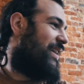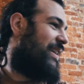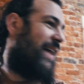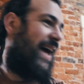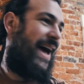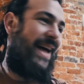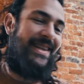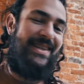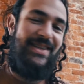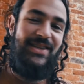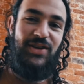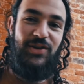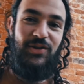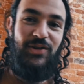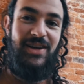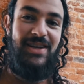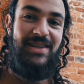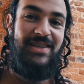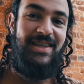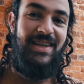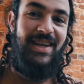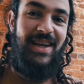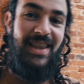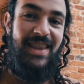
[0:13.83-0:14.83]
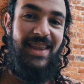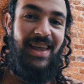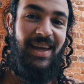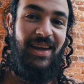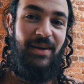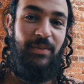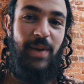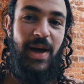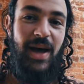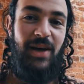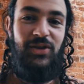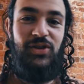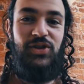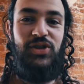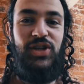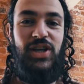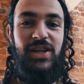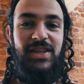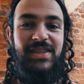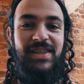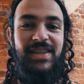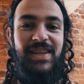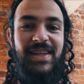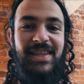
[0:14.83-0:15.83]
That's crazy to think about
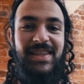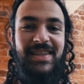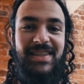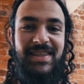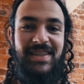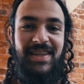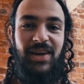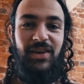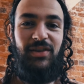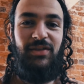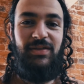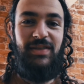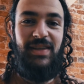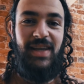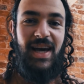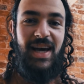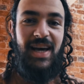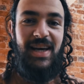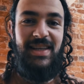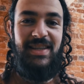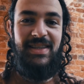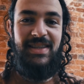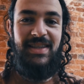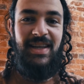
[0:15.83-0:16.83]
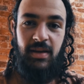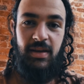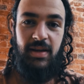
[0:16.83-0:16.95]
just in itself, guys.